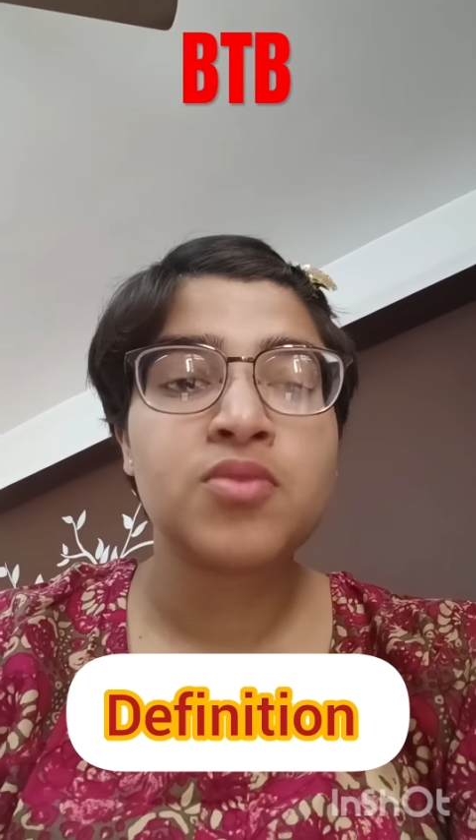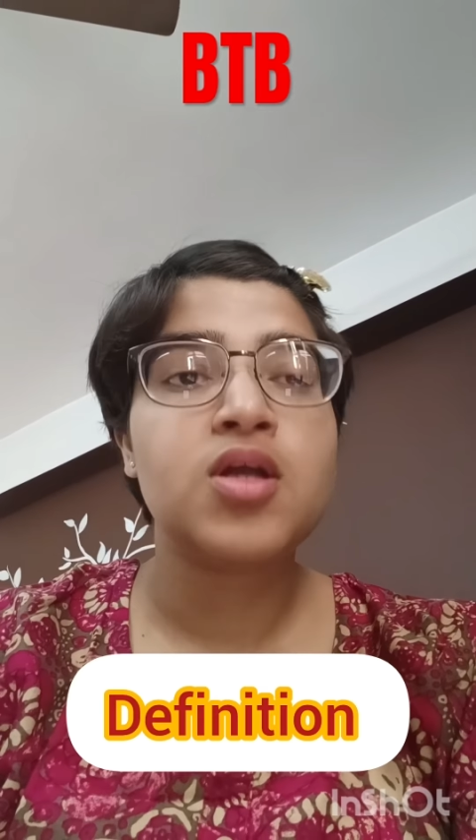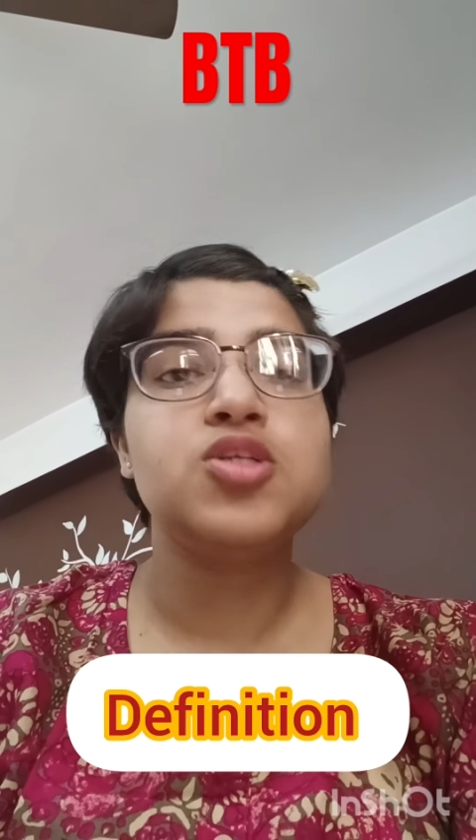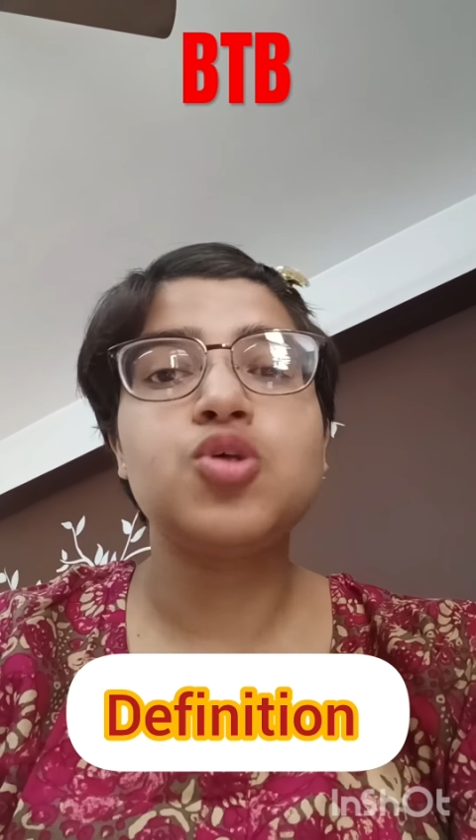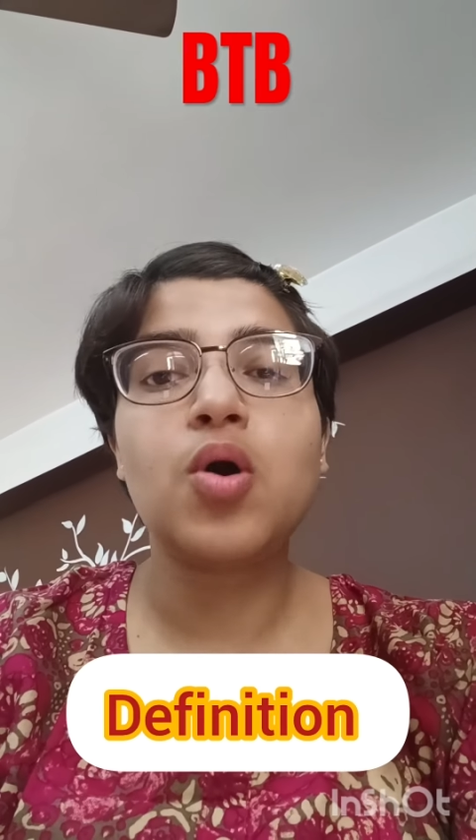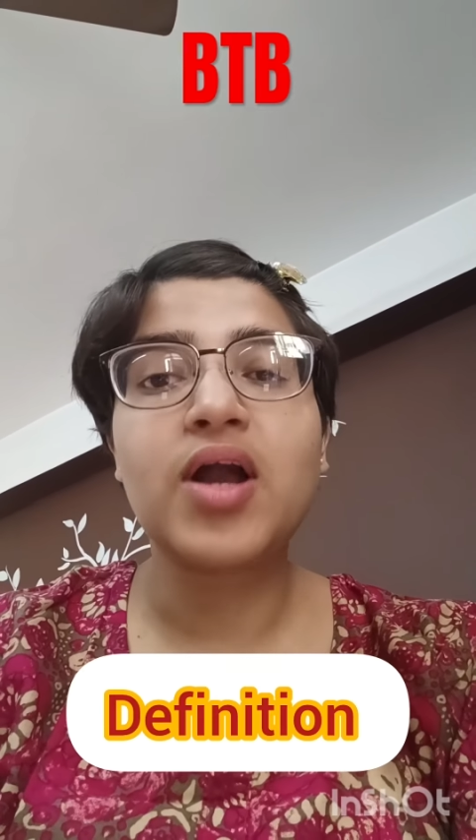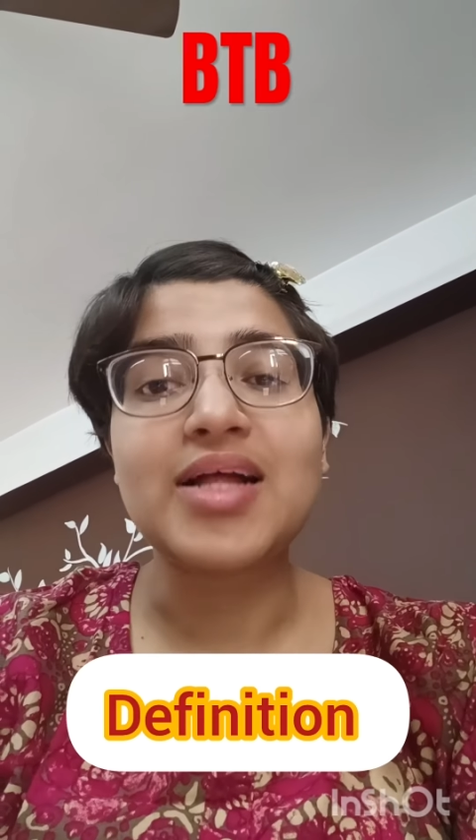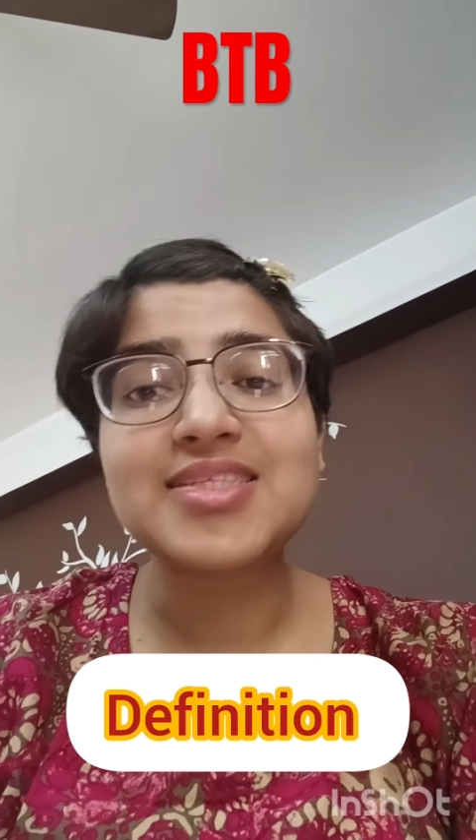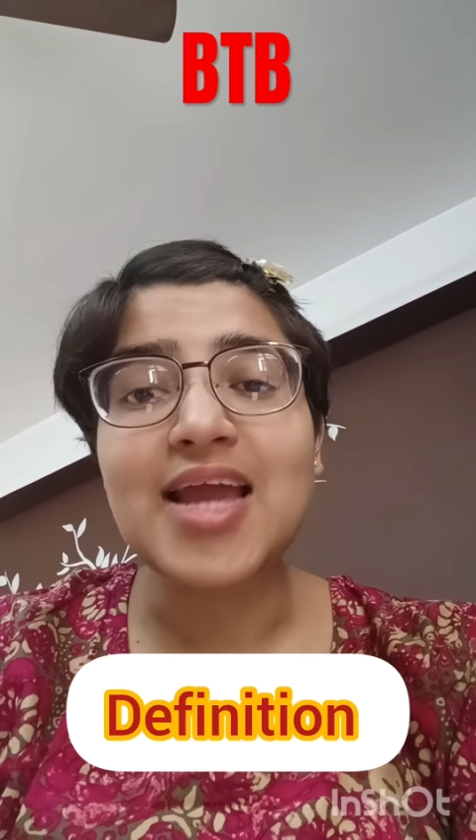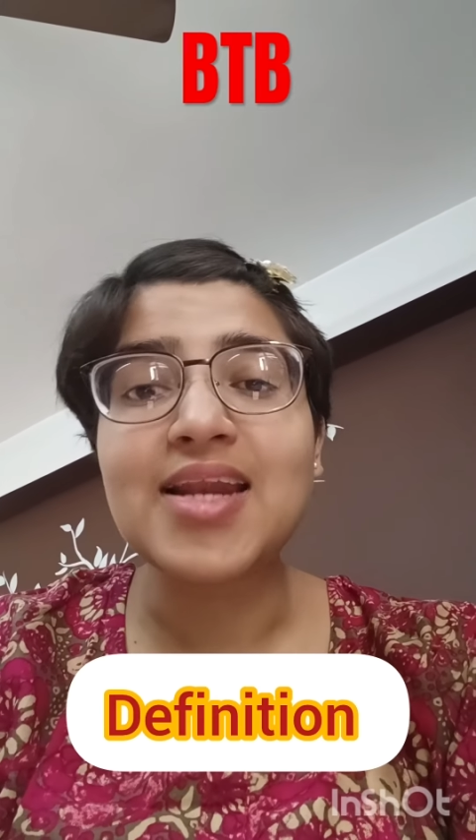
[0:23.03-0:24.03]
So
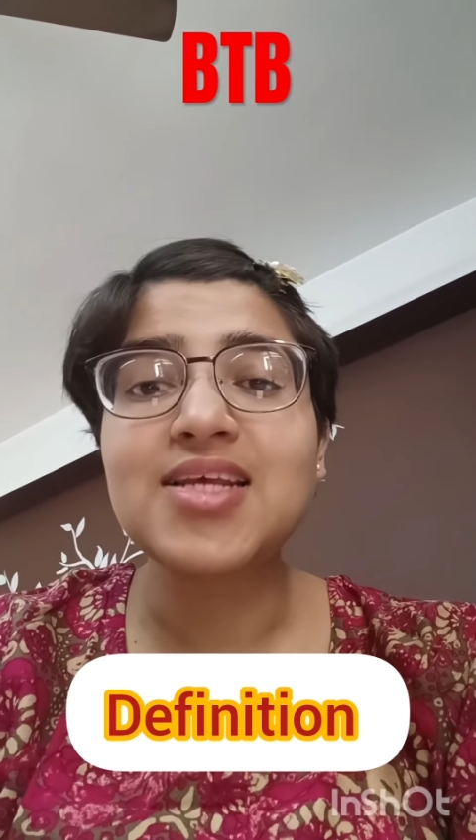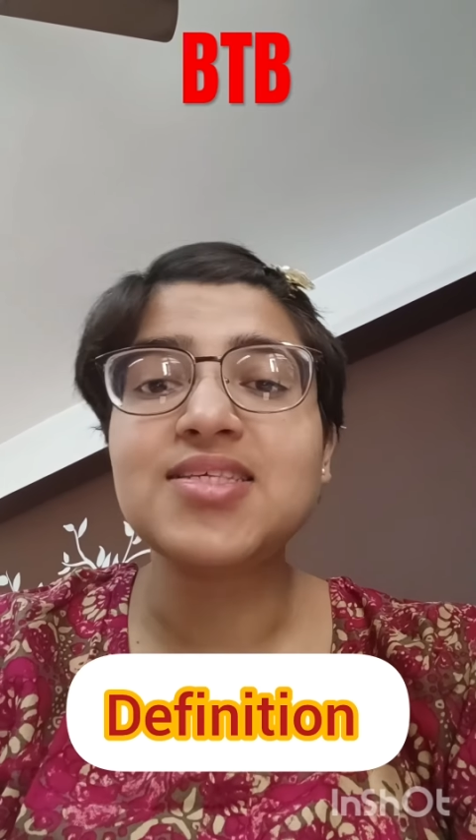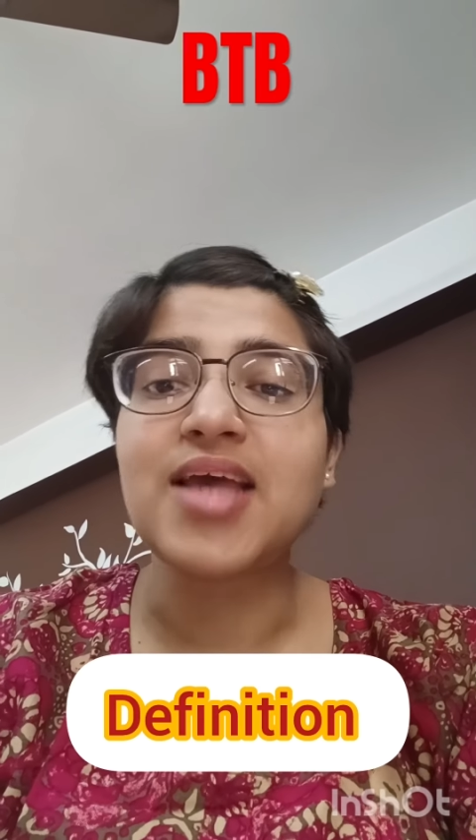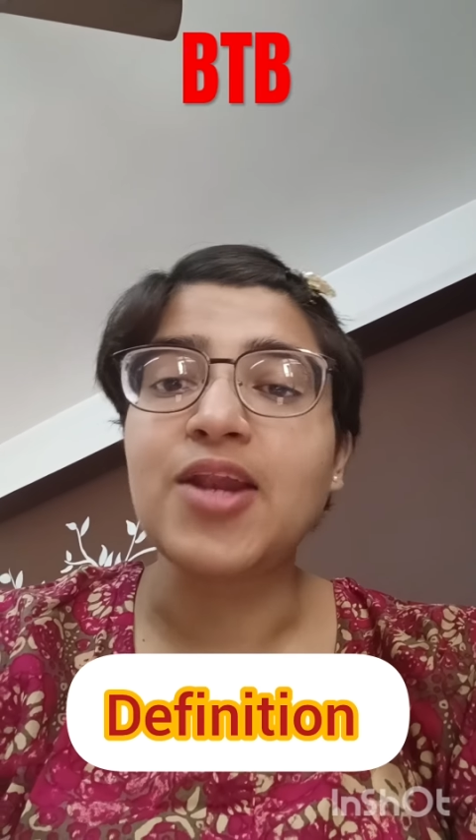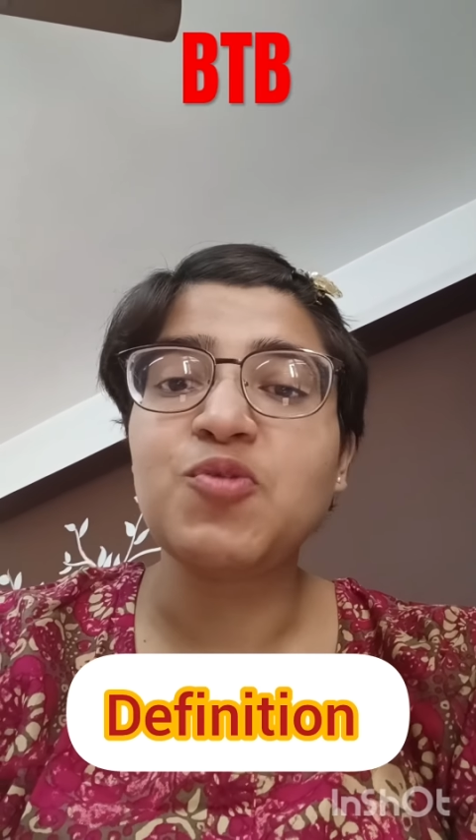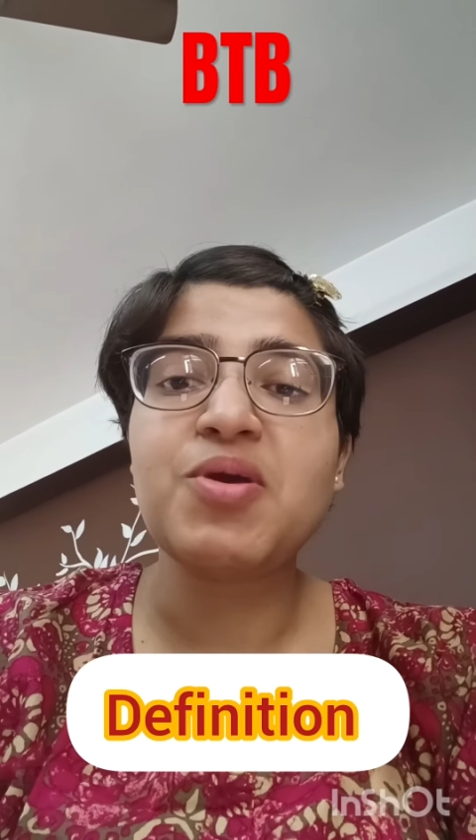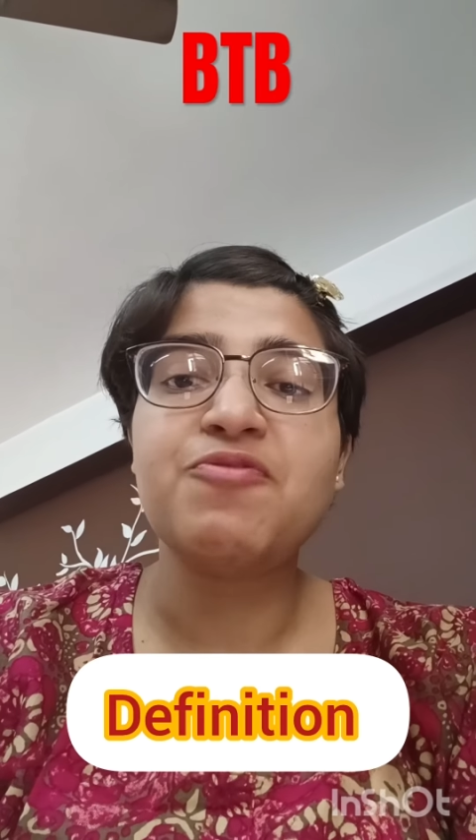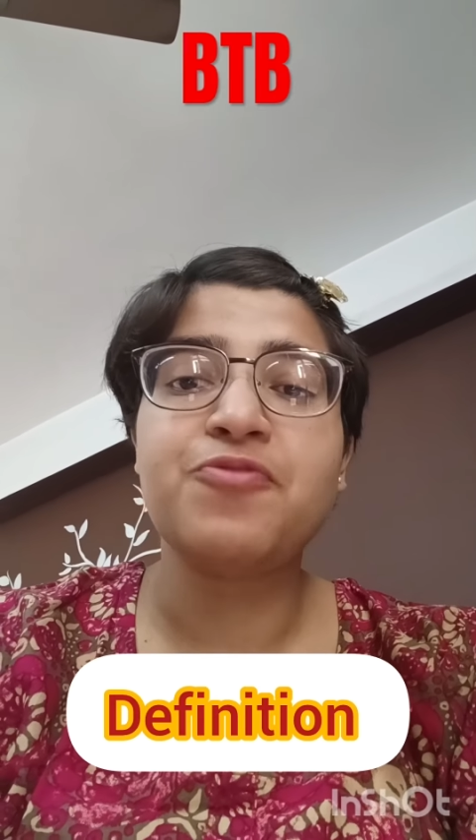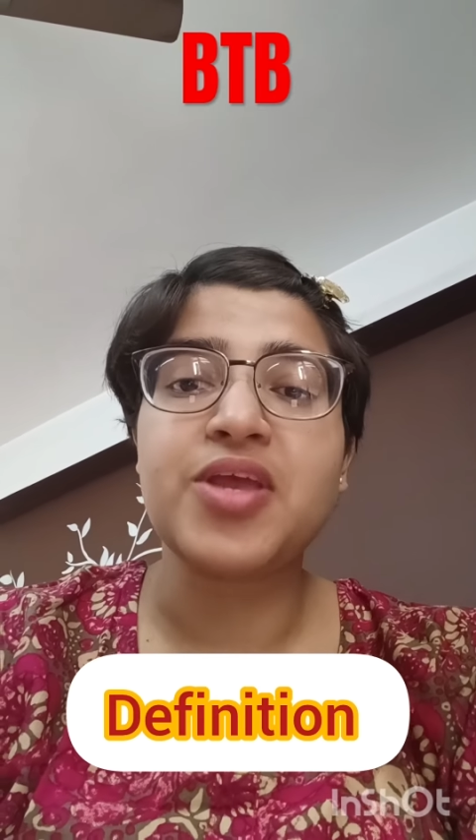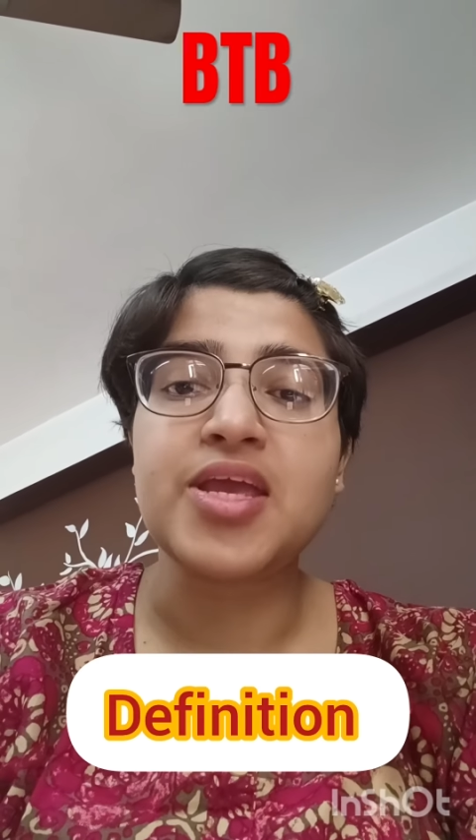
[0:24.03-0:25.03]
consent is said to be
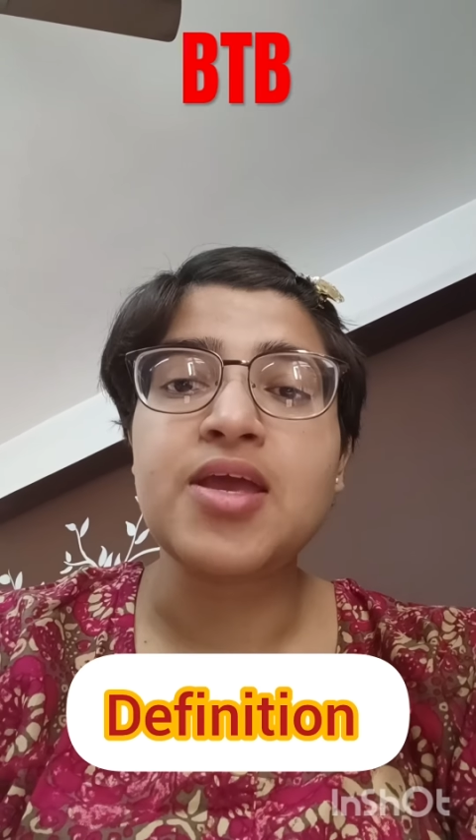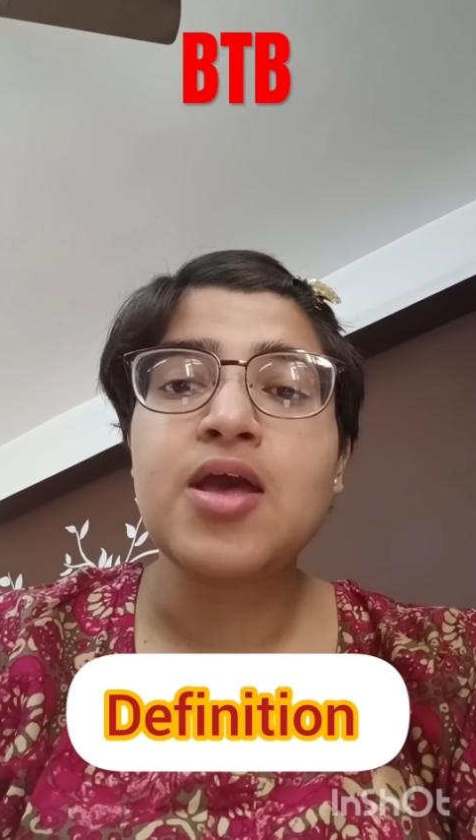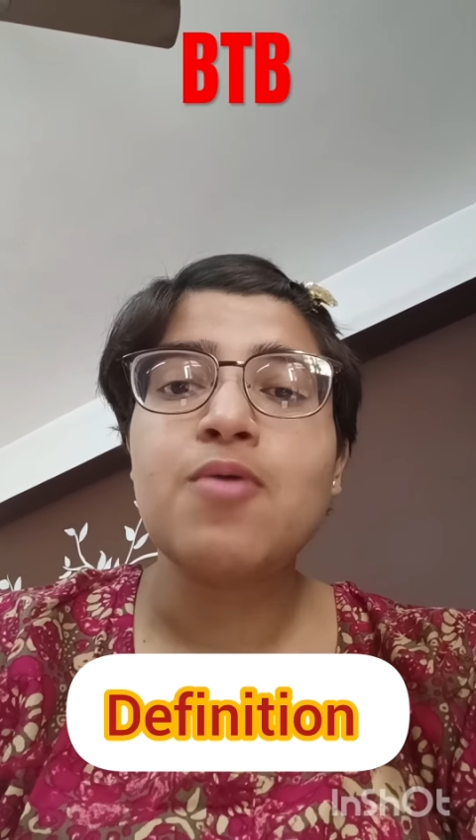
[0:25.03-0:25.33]
free